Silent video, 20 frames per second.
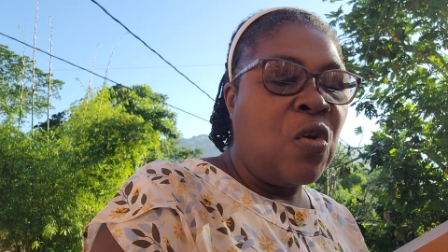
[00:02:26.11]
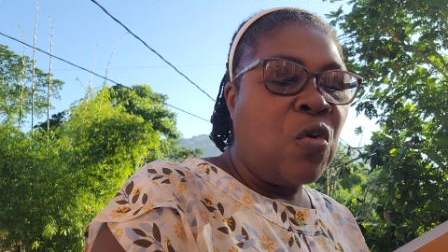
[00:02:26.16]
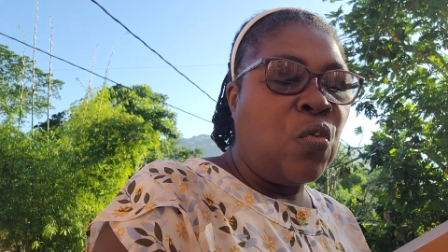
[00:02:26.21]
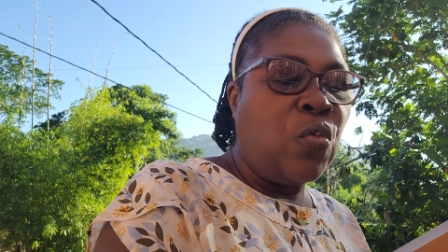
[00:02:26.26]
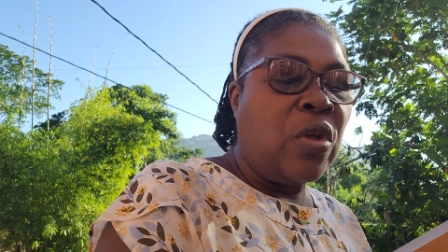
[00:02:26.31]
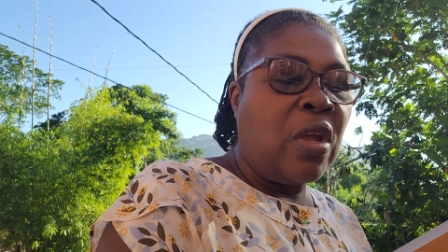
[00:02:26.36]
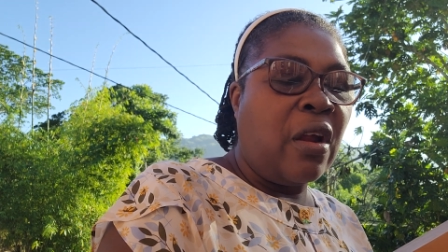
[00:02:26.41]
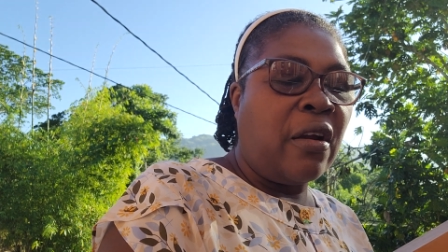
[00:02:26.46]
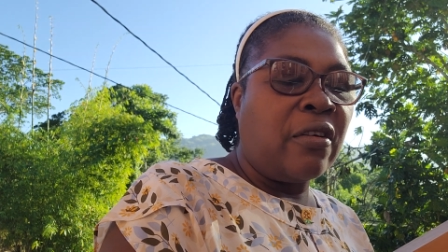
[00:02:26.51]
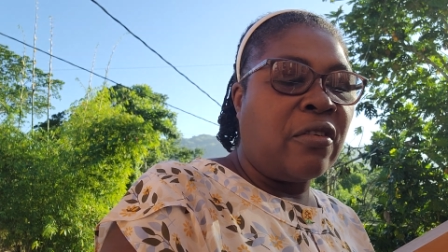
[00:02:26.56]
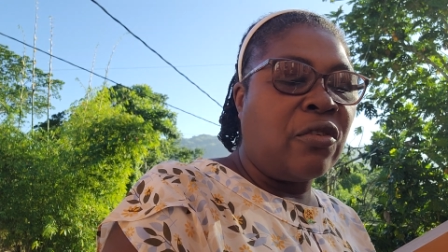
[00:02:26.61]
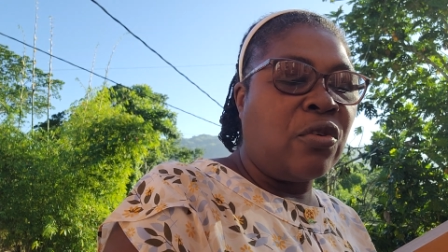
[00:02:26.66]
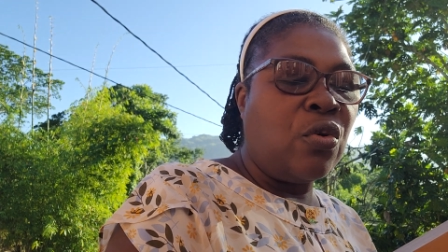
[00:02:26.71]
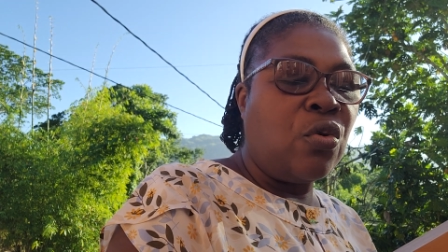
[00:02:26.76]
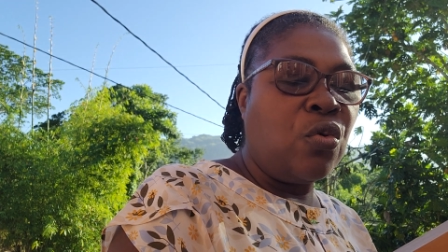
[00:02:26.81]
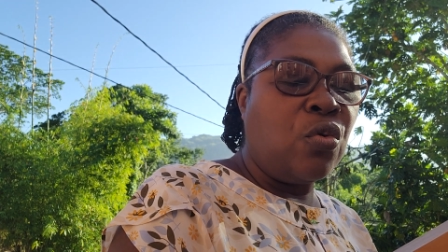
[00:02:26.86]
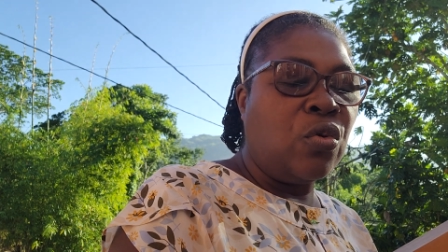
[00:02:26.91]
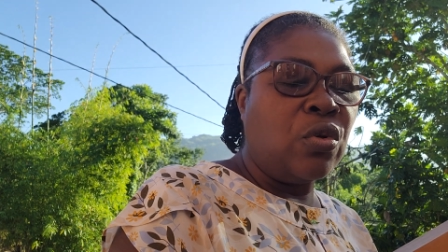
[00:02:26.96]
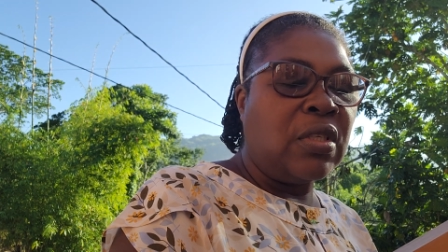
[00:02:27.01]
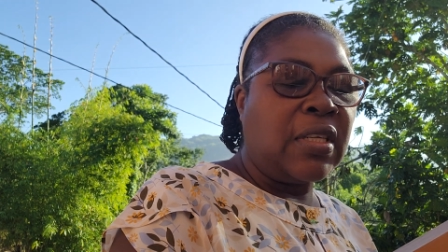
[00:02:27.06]
we are
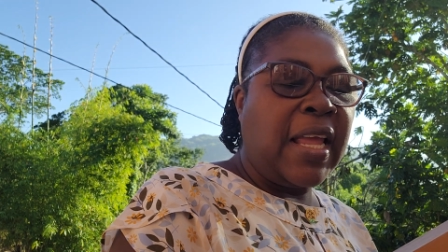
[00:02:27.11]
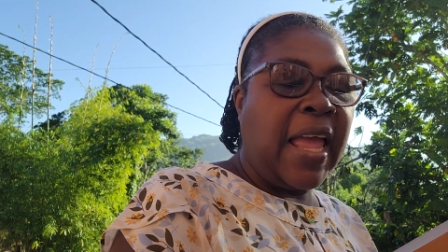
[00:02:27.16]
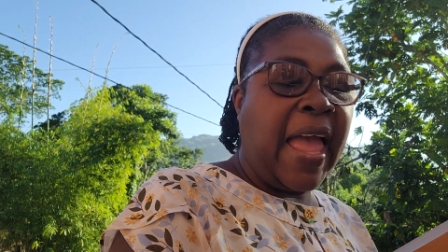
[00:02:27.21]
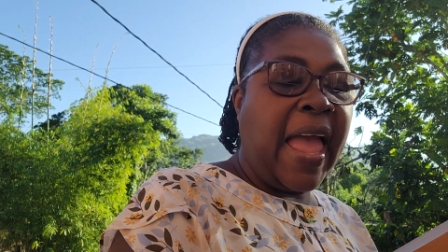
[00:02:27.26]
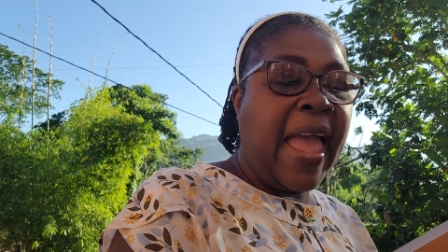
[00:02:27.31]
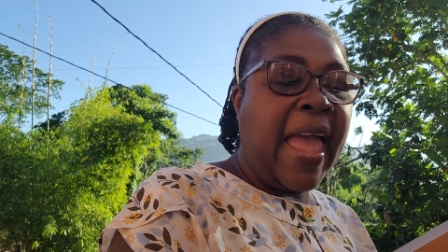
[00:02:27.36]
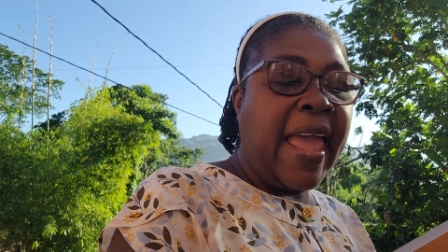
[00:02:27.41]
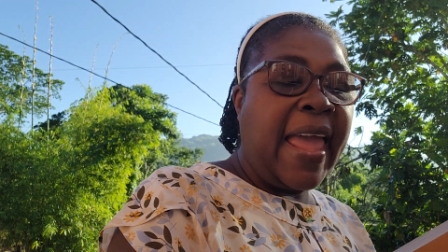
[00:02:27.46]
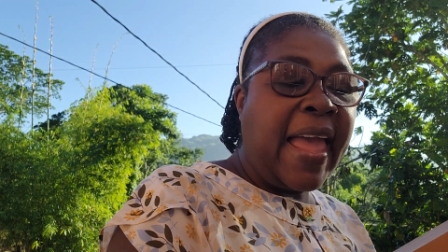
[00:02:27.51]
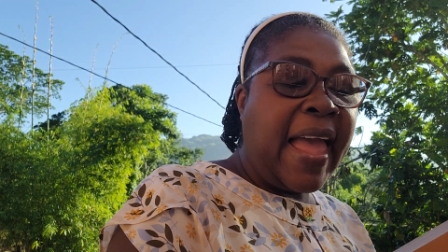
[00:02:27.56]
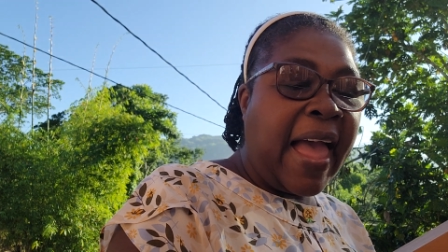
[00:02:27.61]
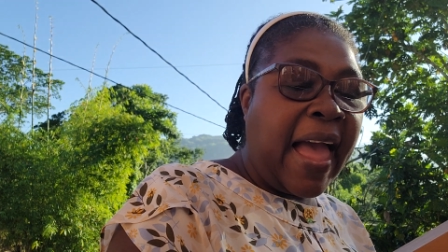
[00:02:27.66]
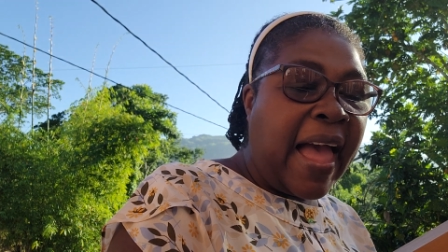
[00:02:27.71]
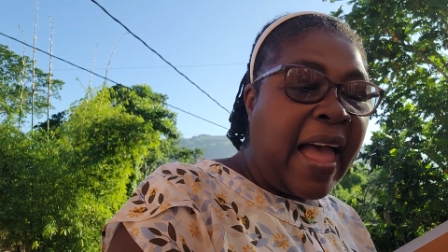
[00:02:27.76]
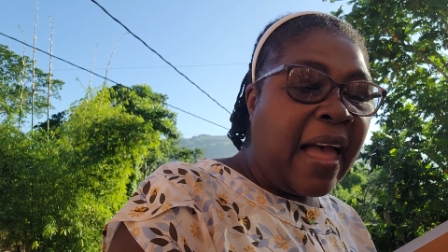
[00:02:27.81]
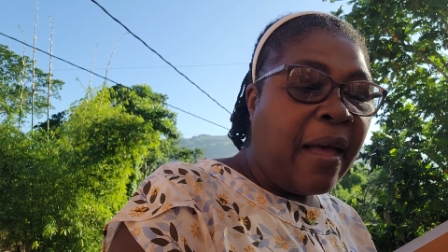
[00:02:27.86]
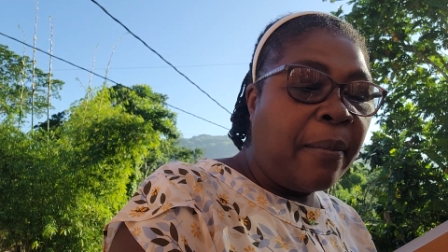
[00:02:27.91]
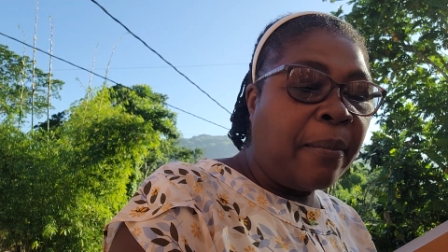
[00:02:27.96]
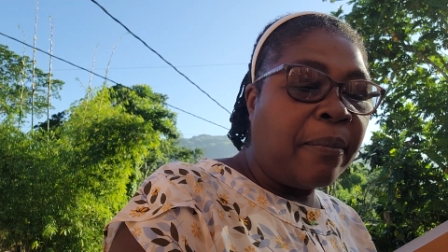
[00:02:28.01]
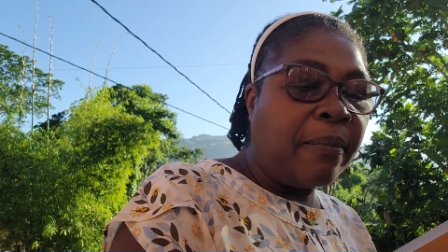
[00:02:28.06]
told, I
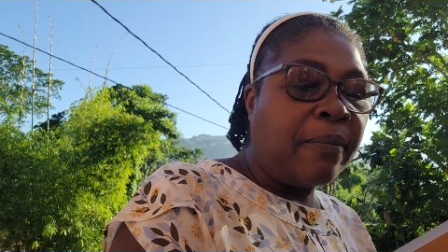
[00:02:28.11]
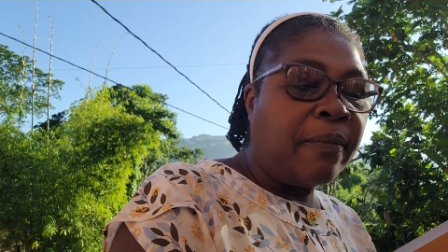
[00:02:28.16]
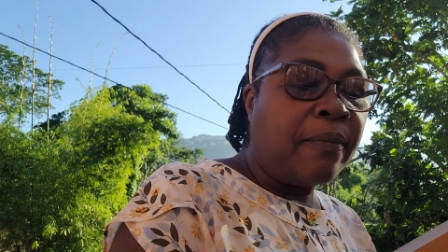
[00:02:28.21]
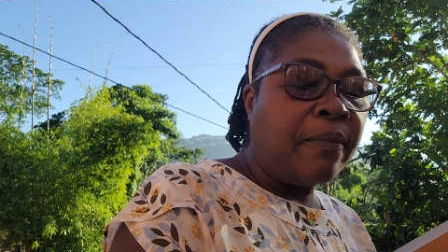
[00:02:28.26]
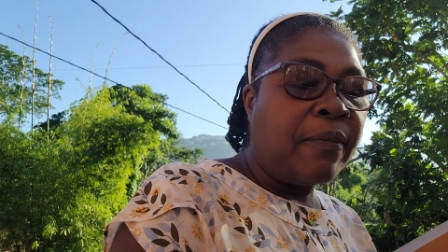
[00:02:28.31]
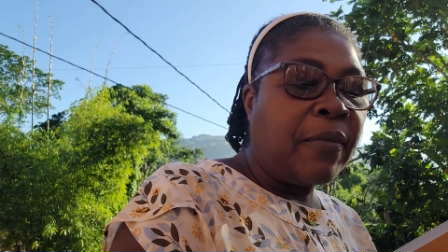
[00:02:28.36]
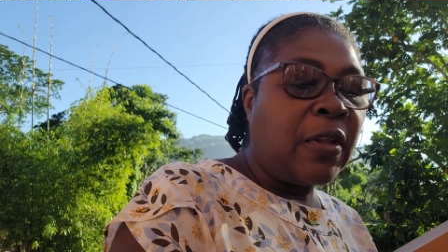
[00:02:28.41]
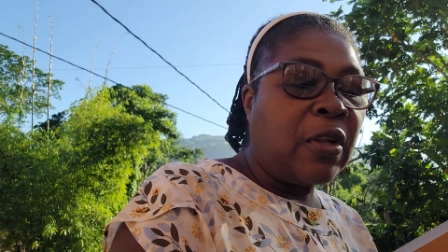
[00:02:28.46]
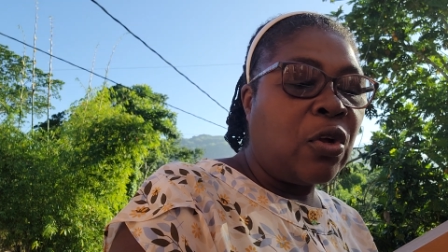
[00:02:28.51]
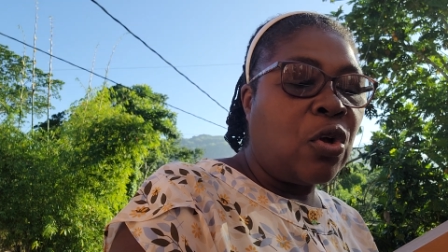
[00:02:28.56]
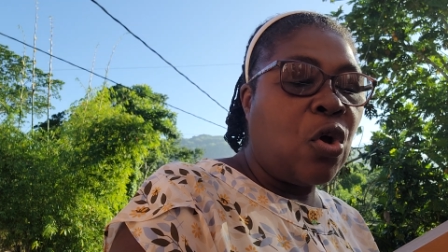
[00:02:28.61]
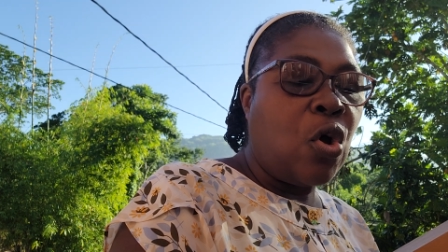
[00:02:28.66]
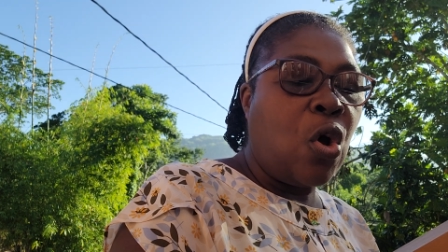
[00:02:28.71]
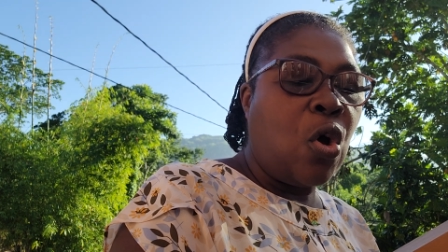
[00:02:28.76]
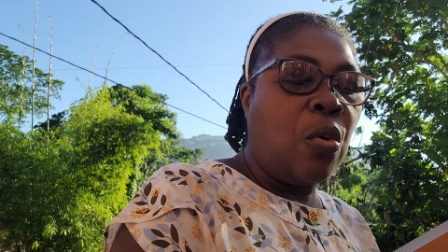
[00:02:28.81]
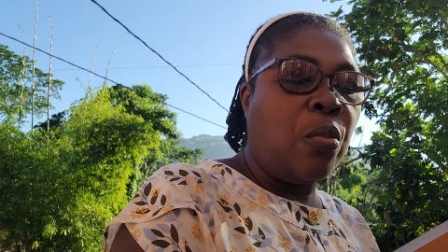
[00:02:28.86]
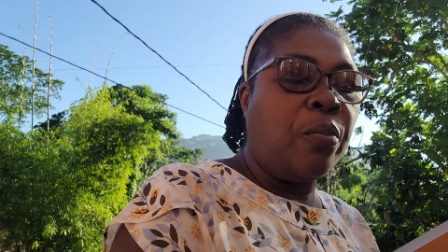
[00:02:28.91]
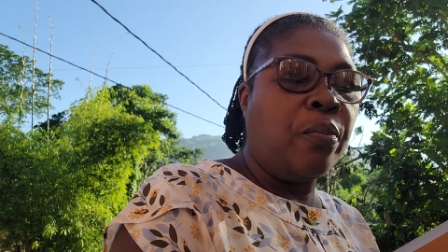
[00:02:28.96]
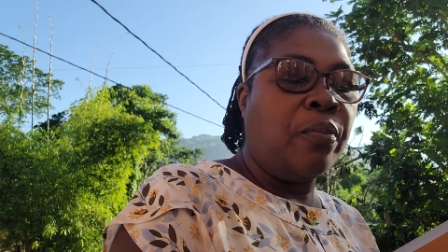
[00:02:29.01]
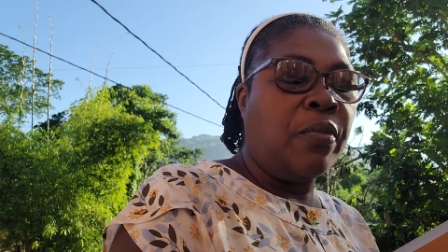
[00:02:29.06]
am
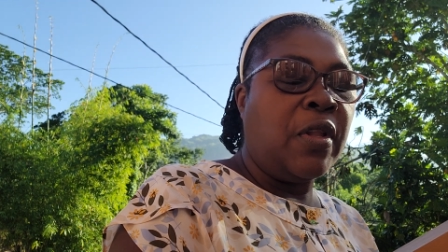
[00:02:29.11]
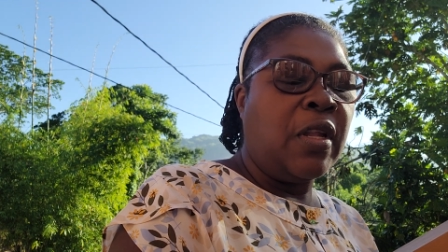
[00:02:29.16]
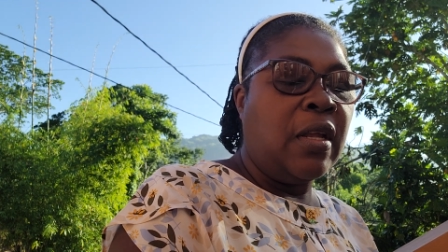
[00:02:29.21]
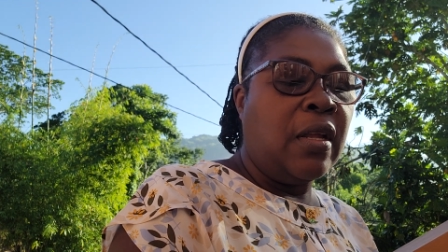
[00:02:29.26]
come